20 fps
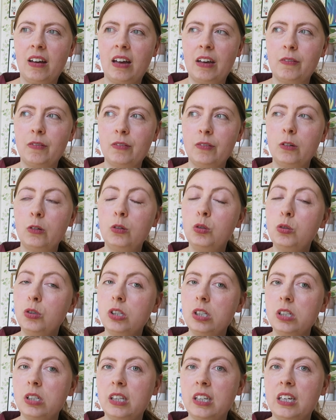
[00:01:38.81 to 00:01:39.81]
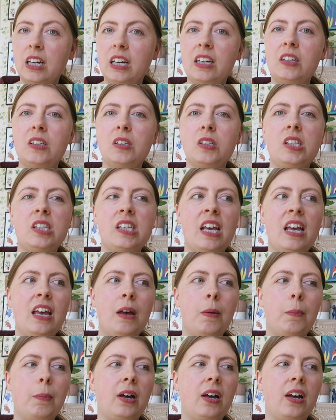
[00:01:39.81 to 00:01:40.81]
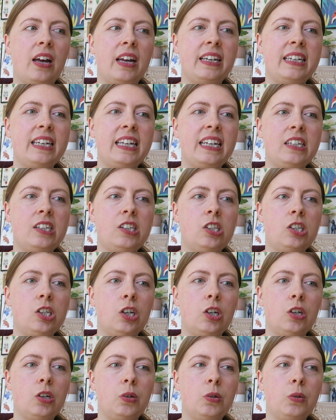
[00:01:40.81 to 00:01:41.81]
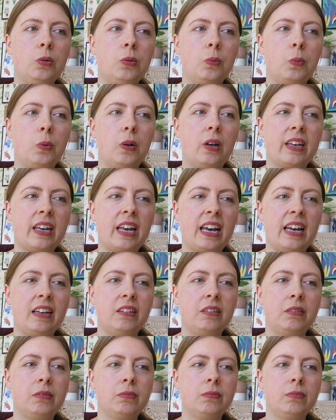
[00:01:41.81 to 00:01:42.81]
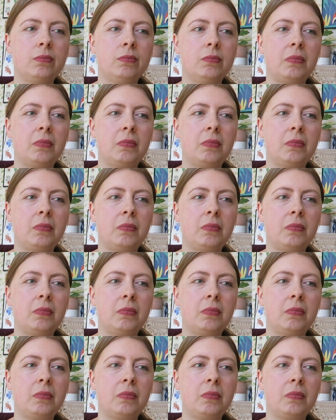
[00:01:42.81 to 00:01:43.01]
I've ordered the cards, but I need to work out